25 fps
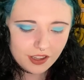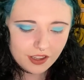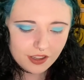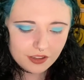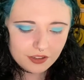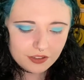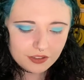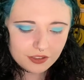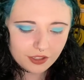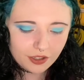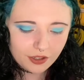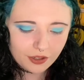
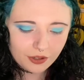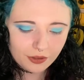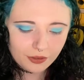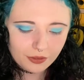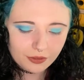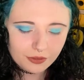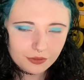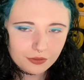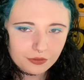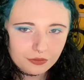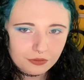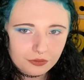
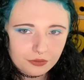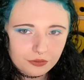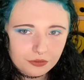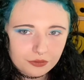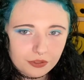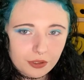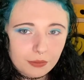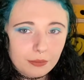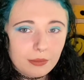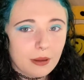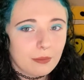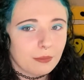So
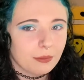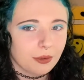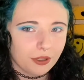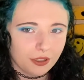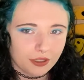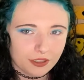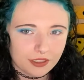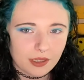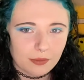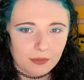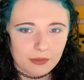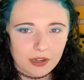remember,
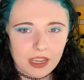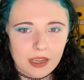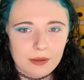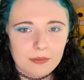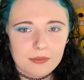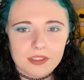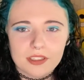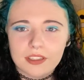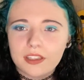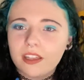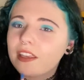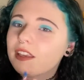
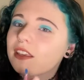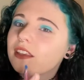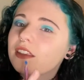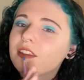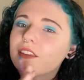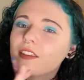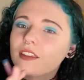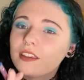sometimes like